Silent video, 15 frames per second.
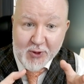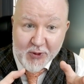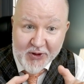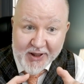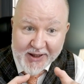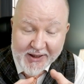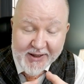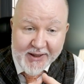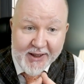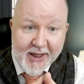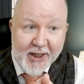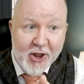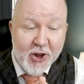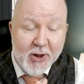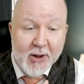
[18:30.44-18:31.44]
the
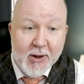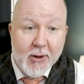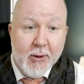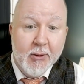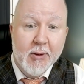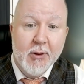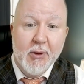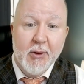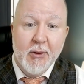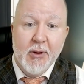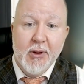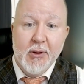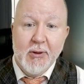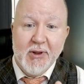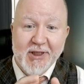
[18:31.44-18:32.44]
litigation in
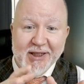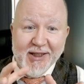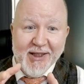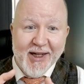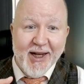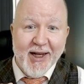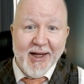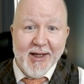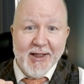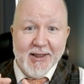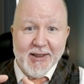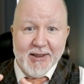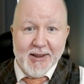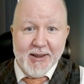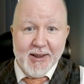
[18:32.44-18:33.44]
order to delay
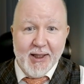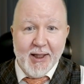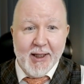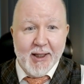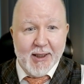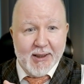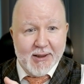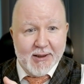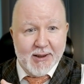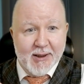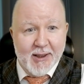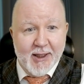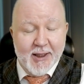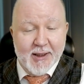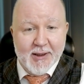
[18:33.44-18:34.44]
and delay and
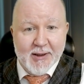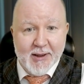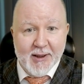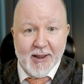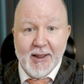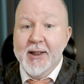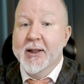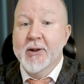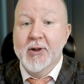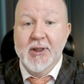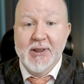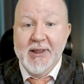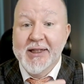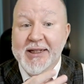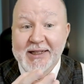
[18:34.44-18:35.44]
delay and delay.
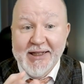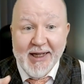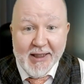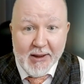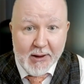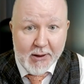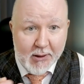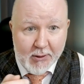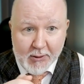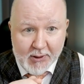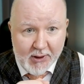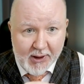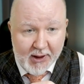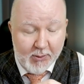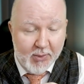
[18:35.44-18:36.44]
Here's the intended to
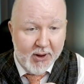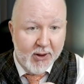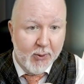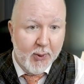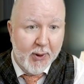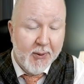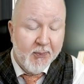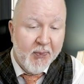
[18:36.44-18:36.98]
delay, by the way.